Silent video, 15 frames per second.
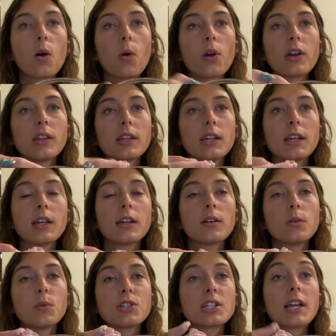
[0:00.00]
oily
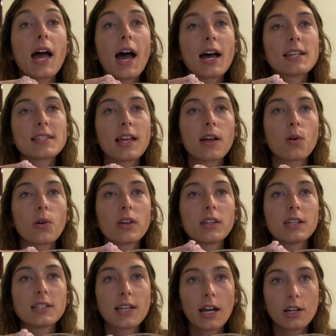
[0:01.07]

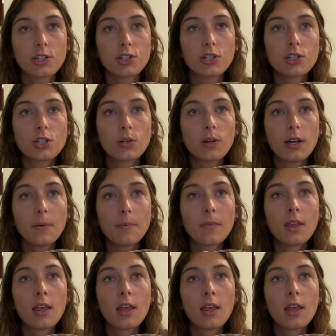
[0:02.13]
texture to it.